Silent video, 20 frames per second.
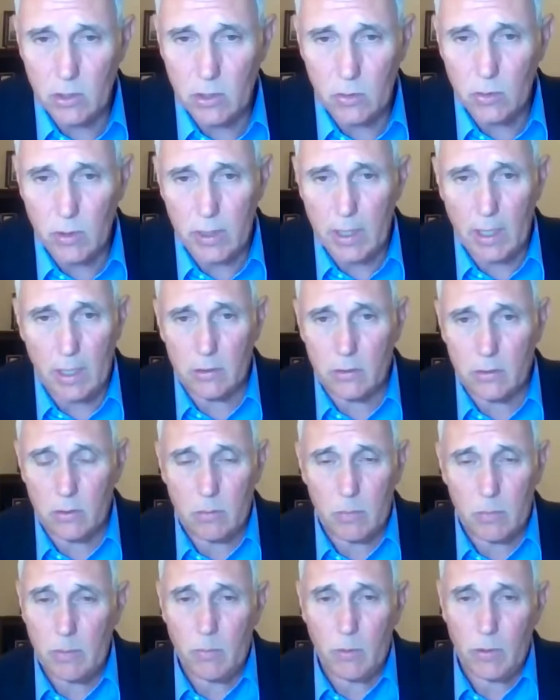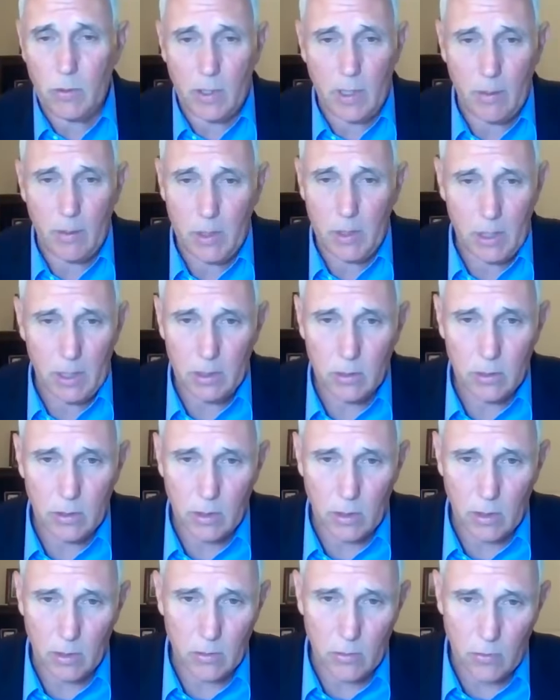into account that people are coming into
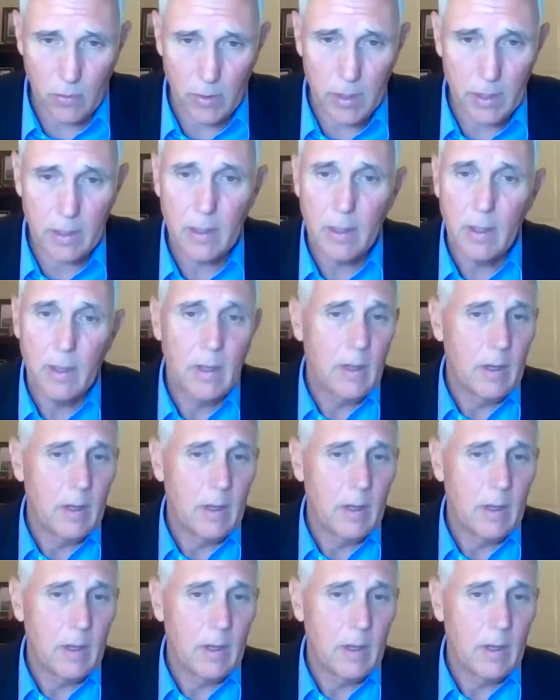the country,